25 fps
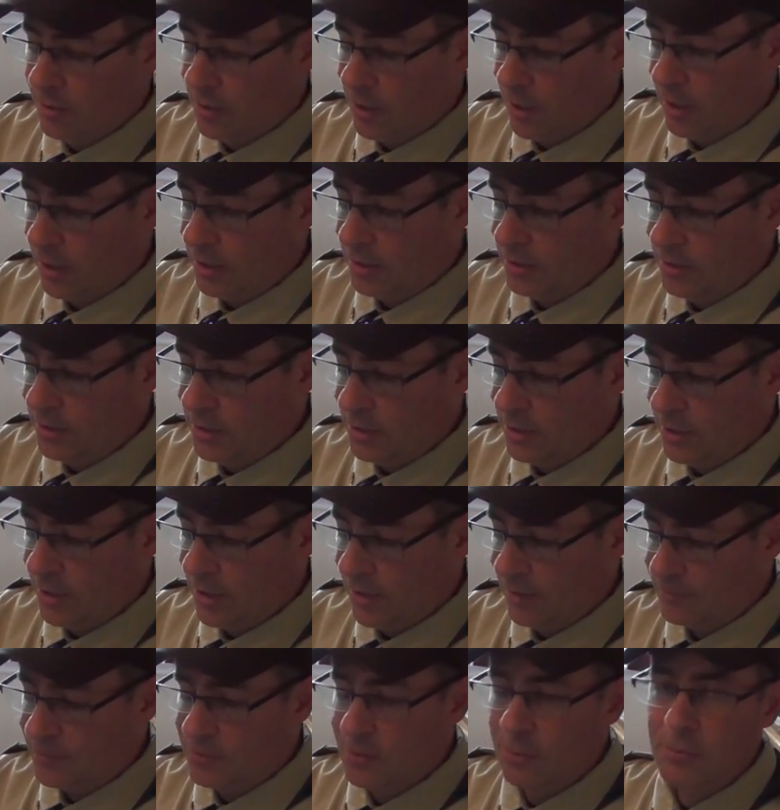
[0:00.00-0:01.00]
that I did
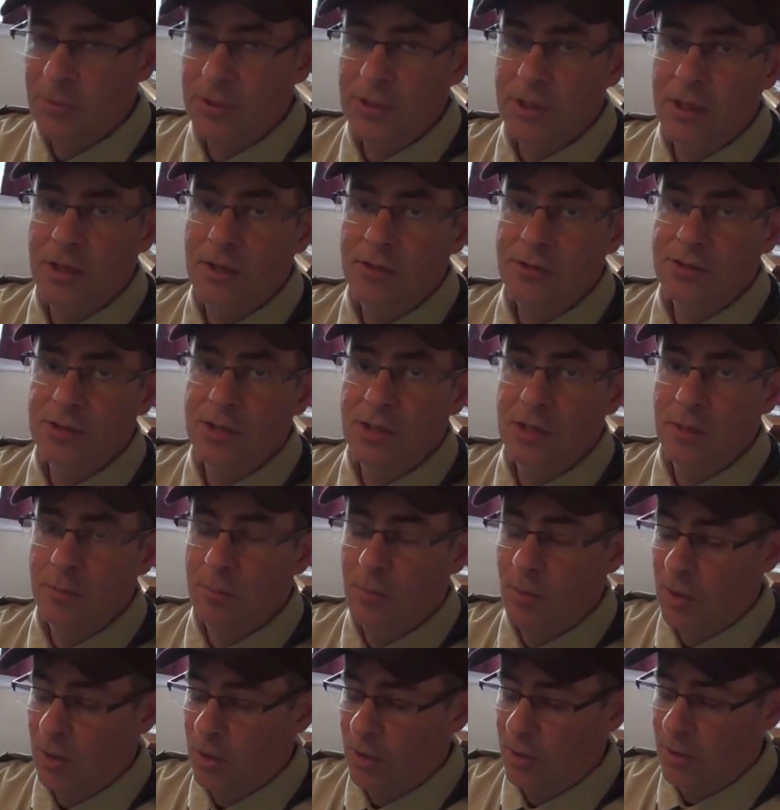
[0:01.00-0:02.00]
have something else that I
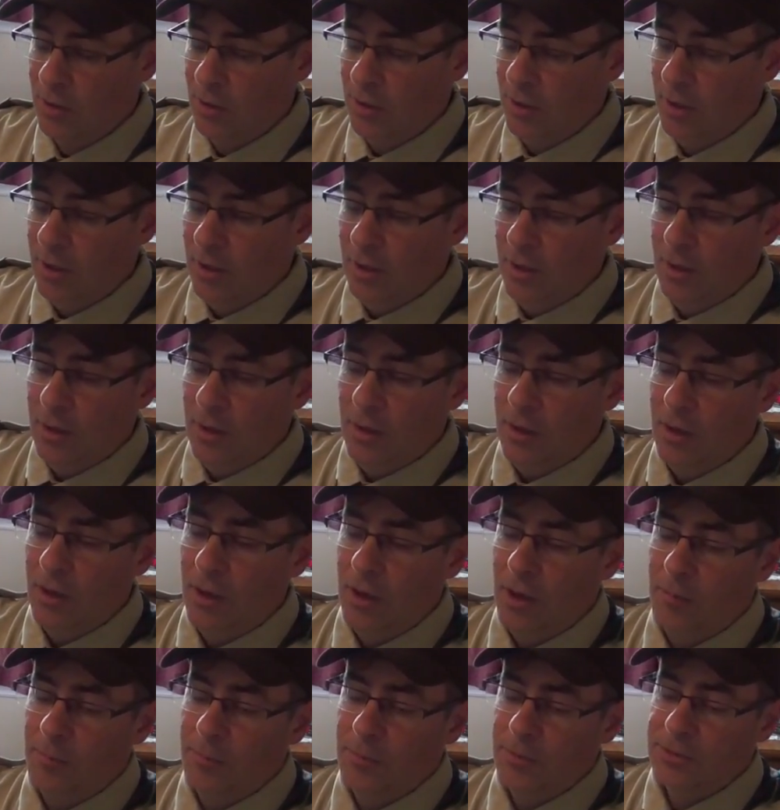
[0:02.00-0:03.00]
bought.
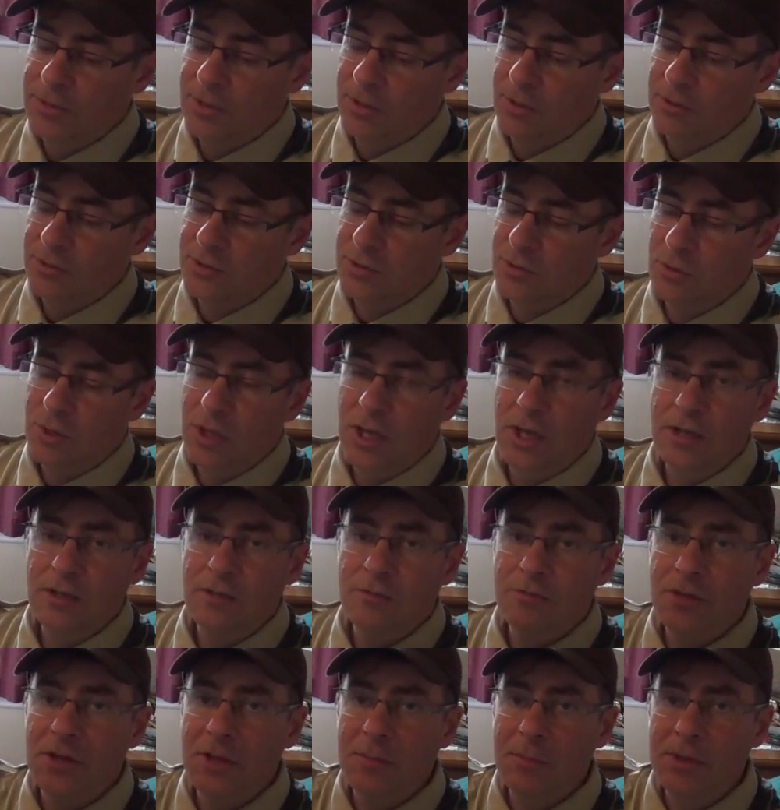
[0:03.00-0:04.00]
It's also kind
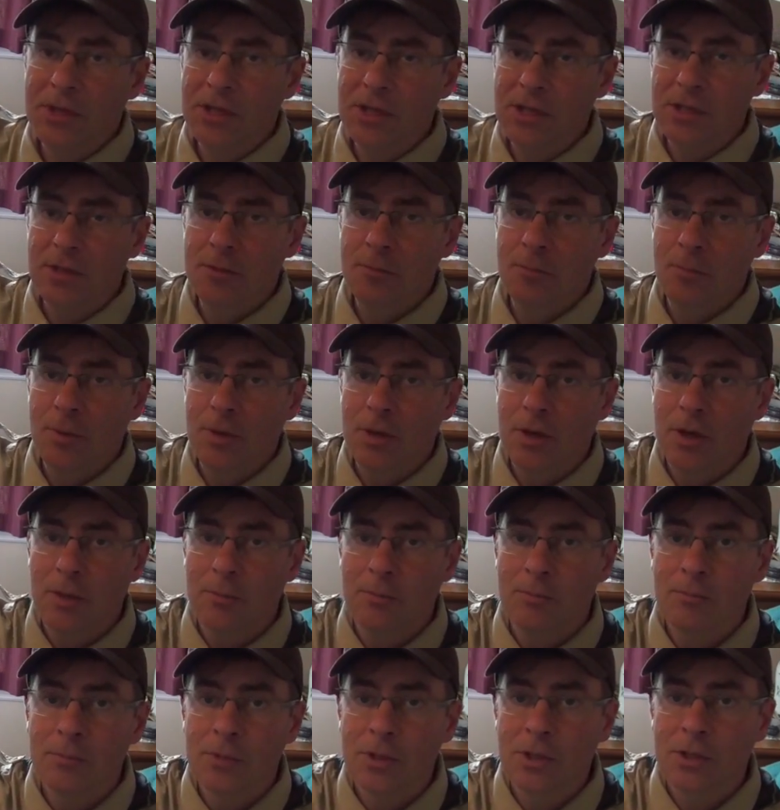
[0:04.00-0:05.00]
of gimmicky, but
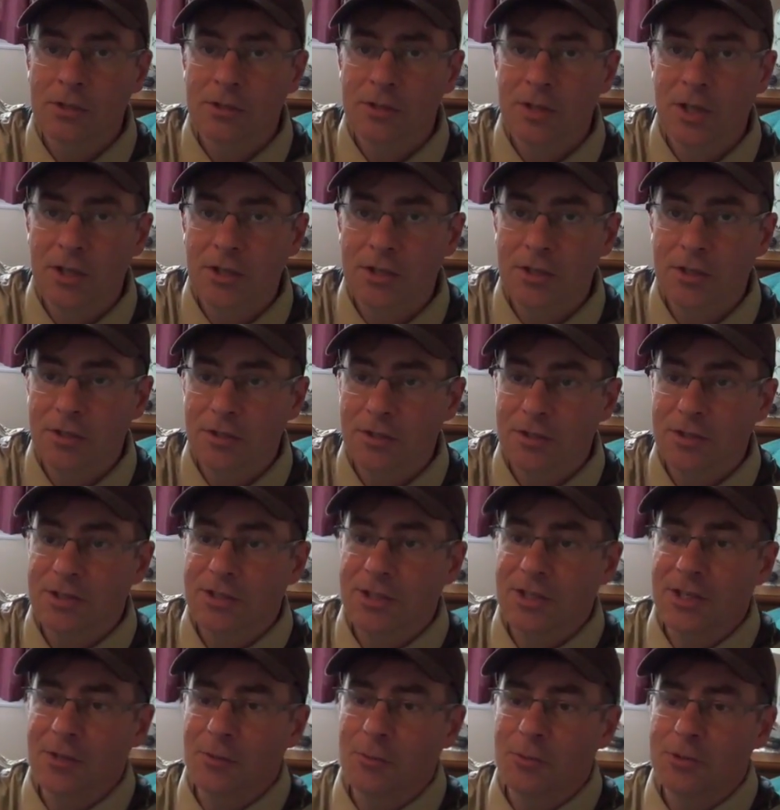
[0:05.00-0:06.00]
I'm going to tell you
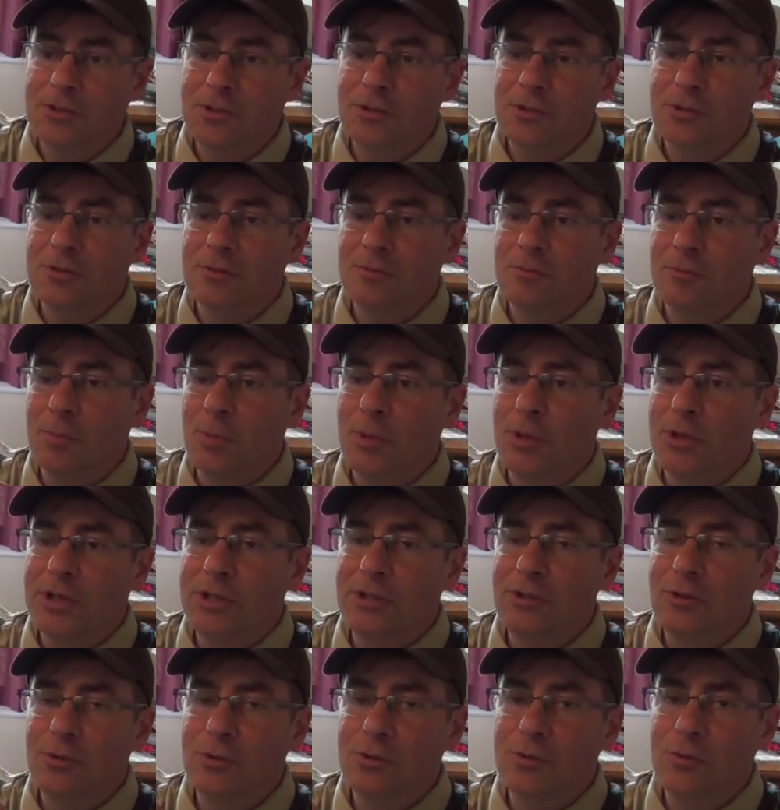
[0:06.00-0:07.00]
this thing was pretty
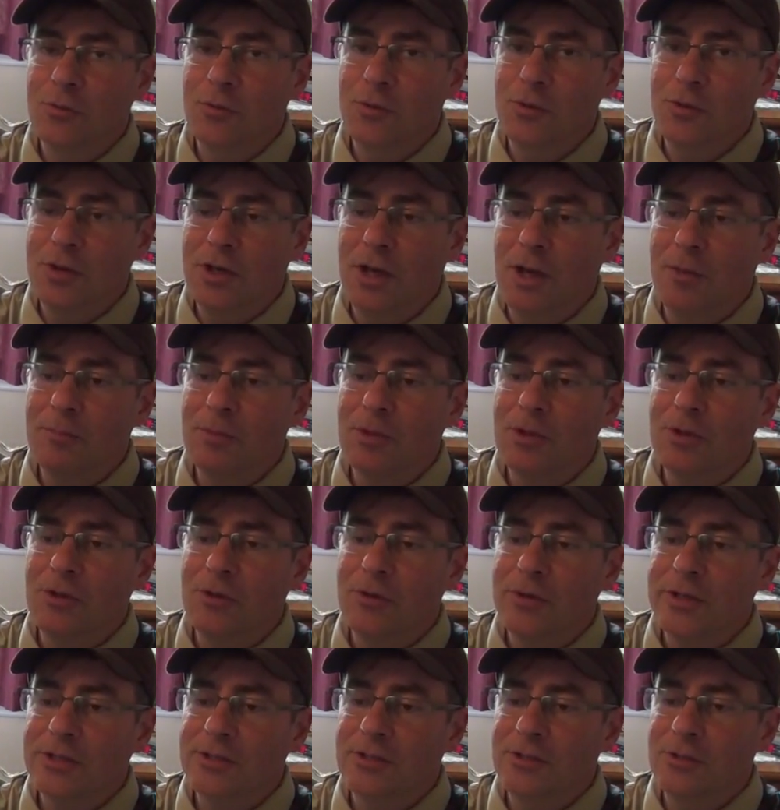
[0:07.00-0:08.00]
useful, and I'm
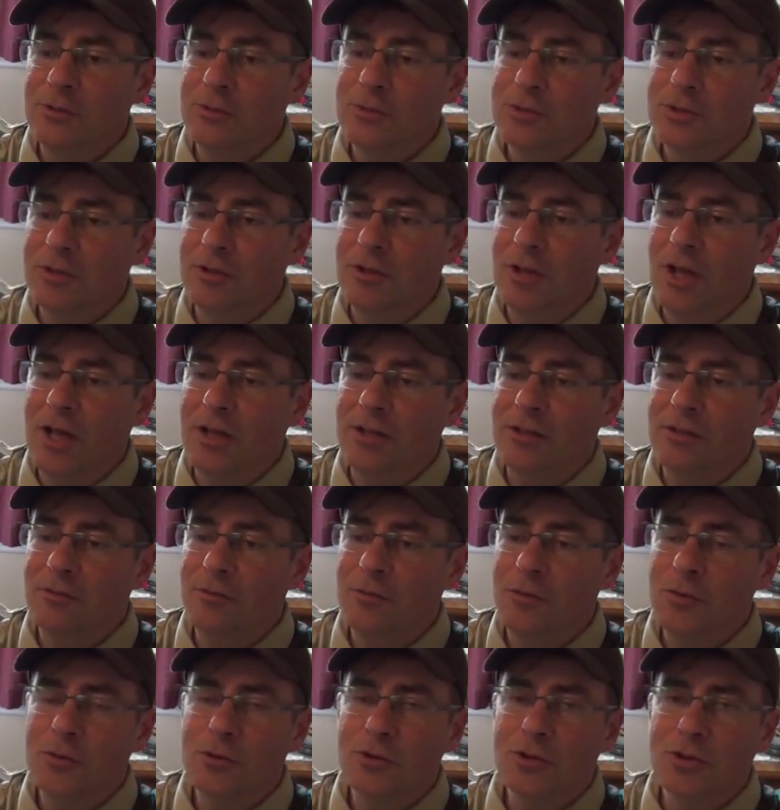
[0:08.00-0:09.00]
going to use it a lot in the
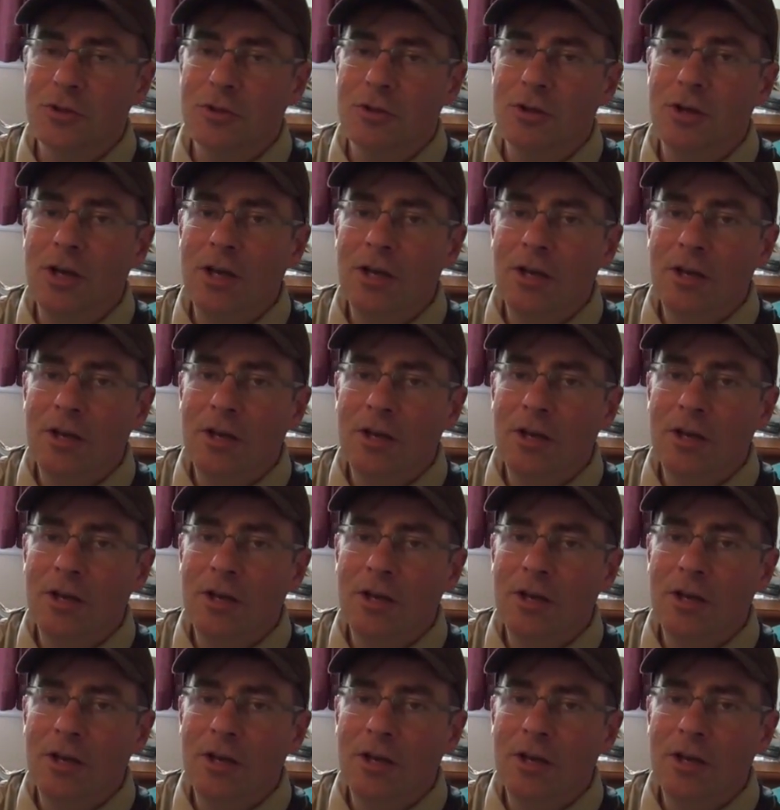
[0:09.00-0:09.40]
future.